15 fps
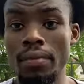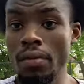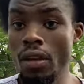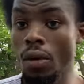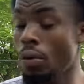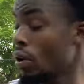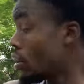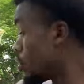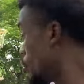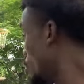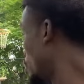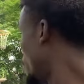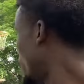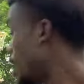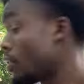we're gonna go
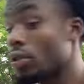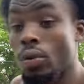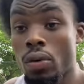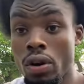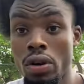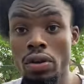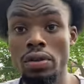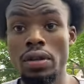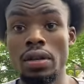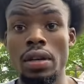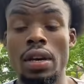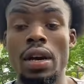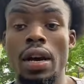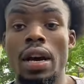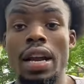around the world
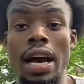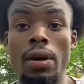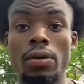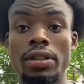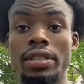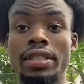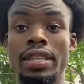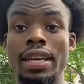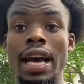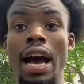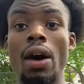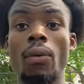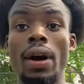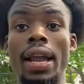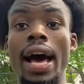and I wanna see how
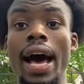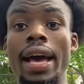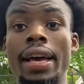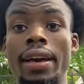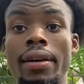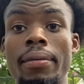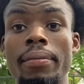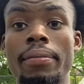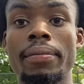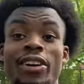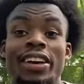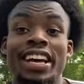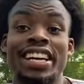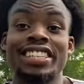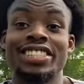well I am.
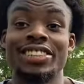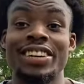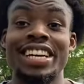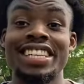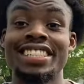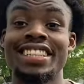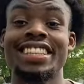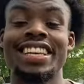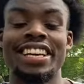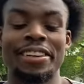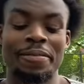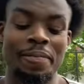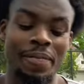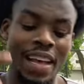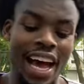Okay, so here's the thing.
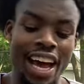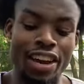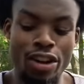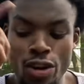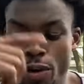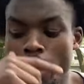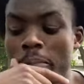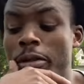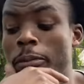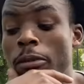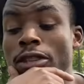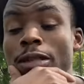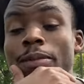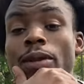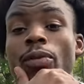I know I'm supposed
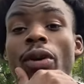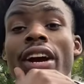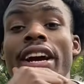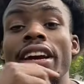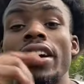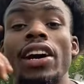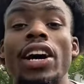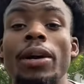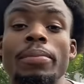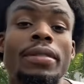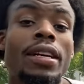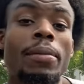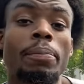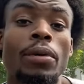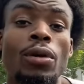to be wearing up
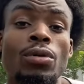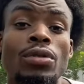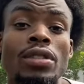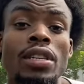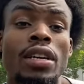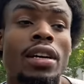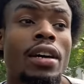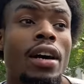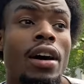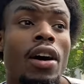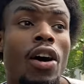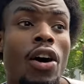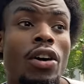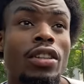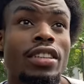tempos
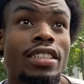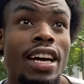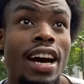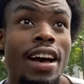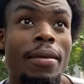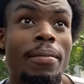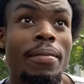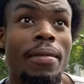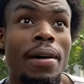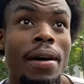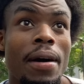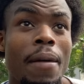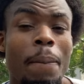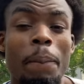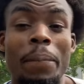all the time,
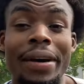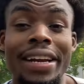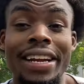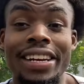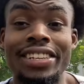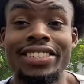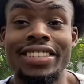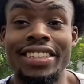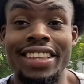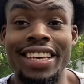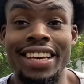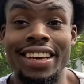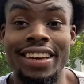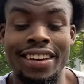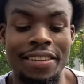but here's the thing.